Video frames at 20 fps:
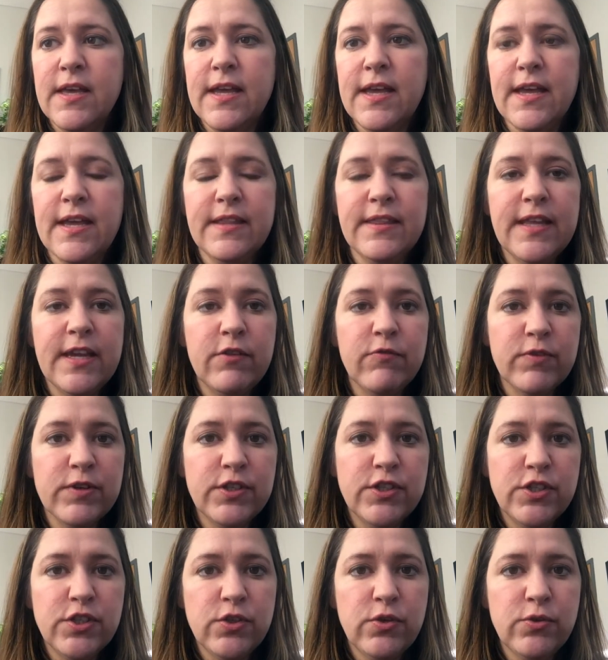And they
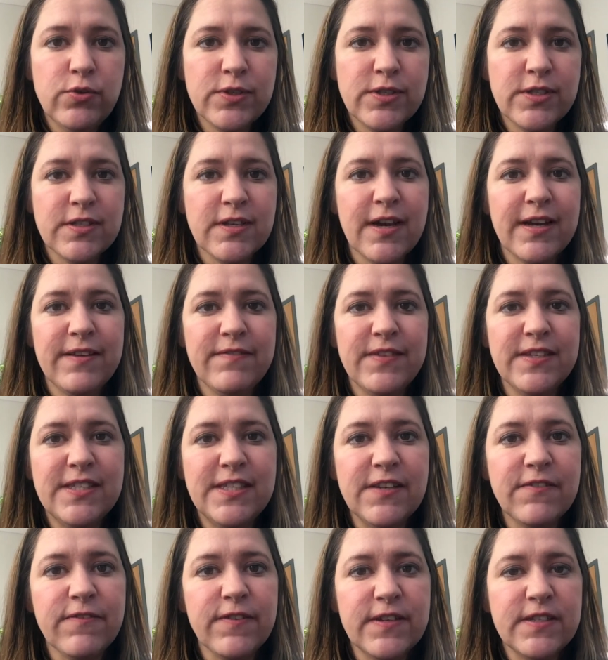reduce kind of the
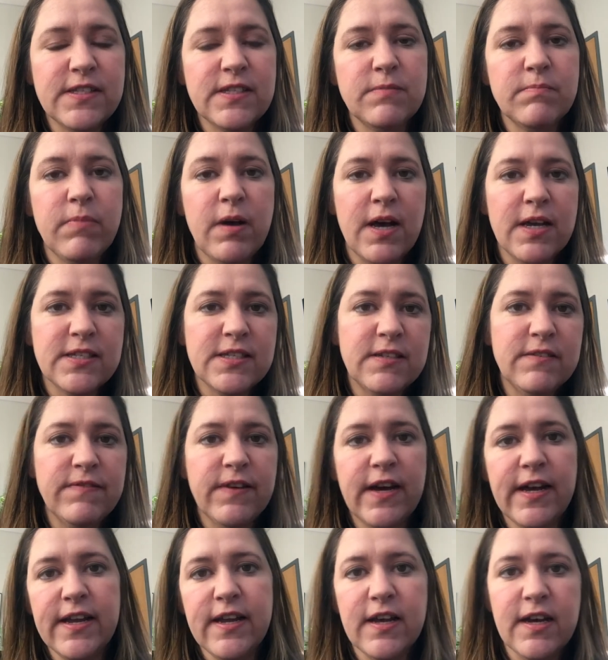difference in positive
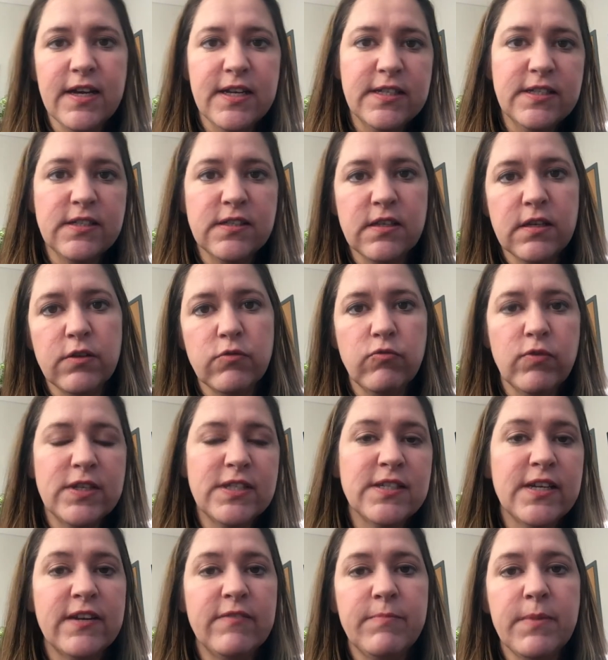ions on one
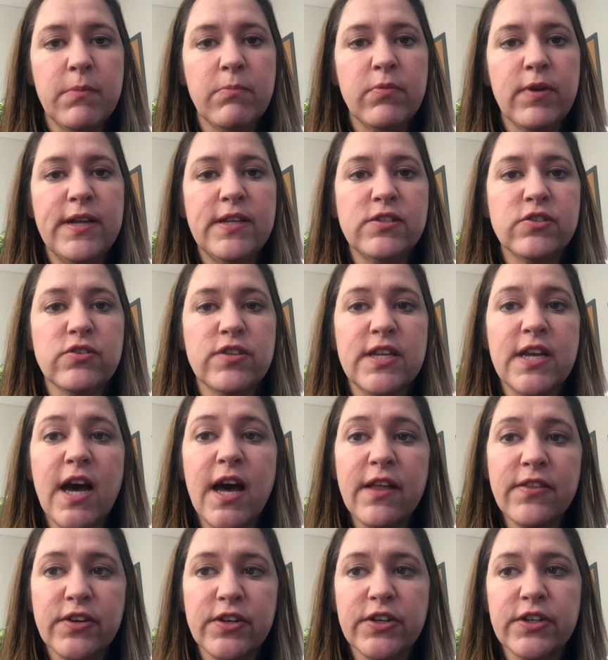side of membranes or the
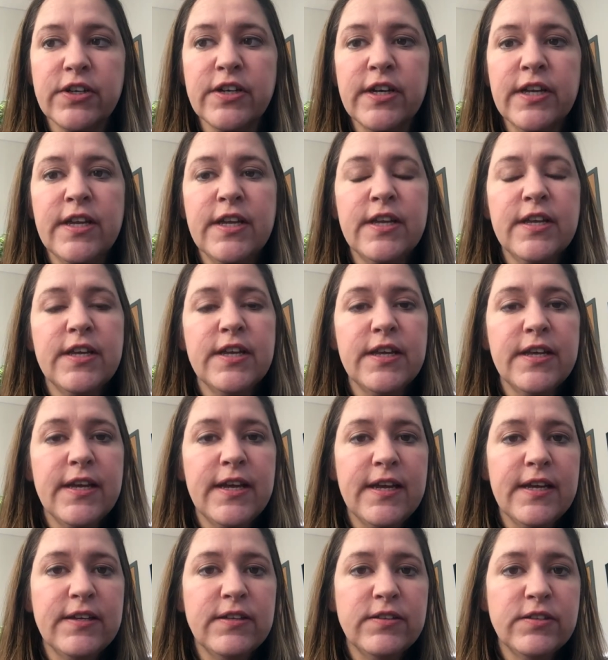other,
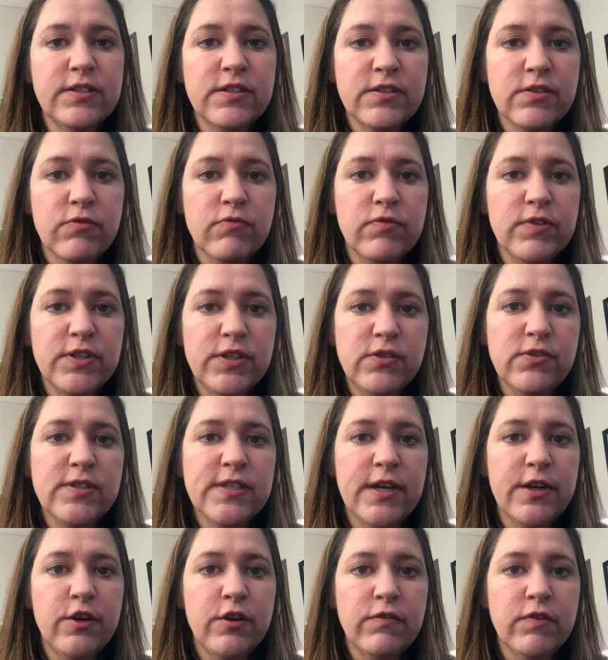and so reduce
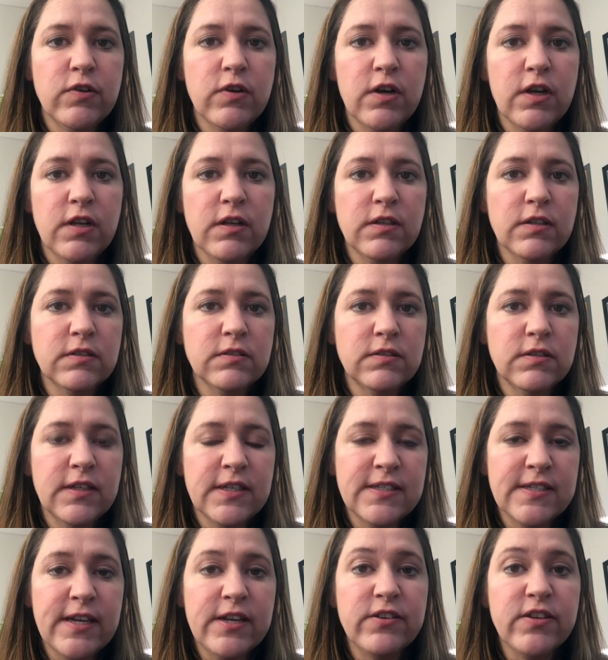that overall
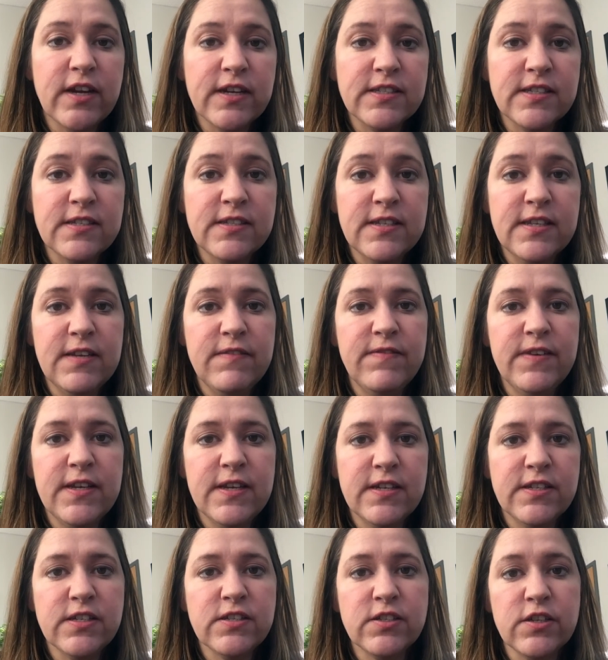excitotoxicity
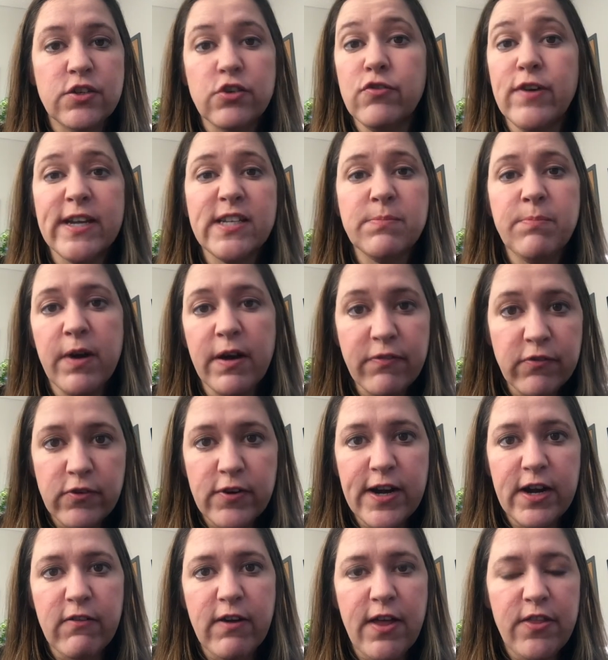via just a direct
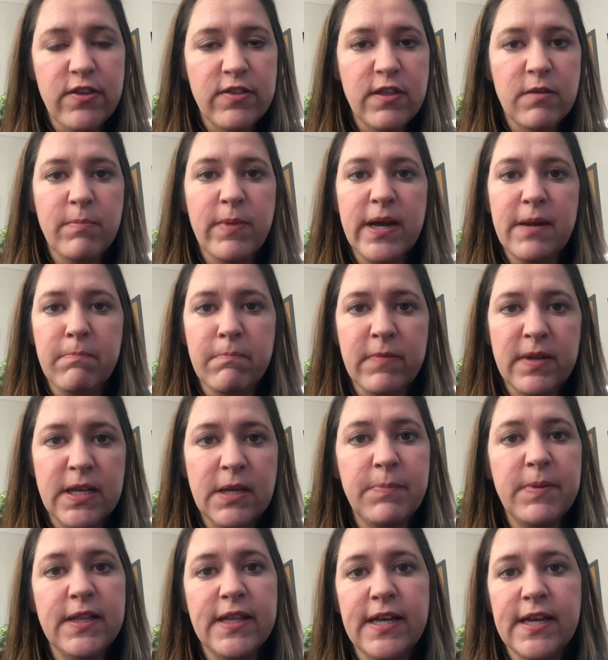buffering rather than by
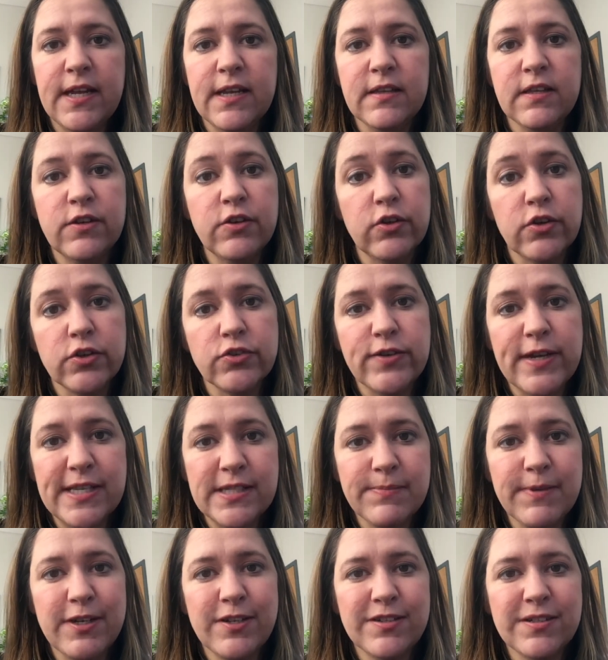manipulating the
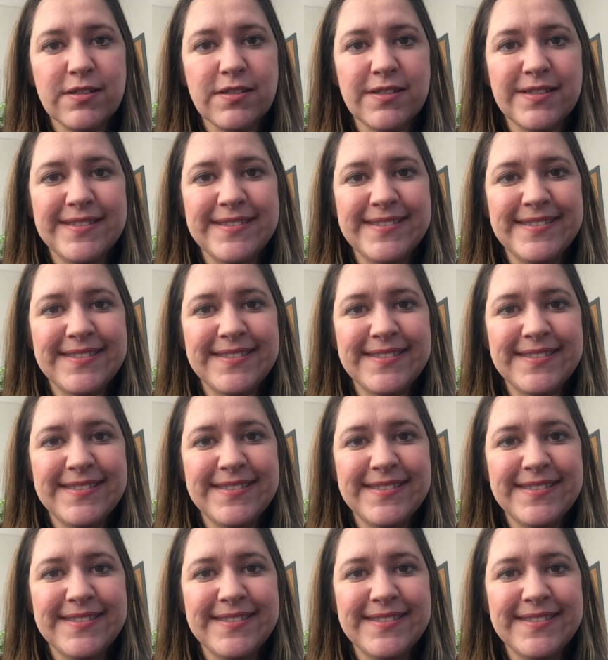neurotransmitters.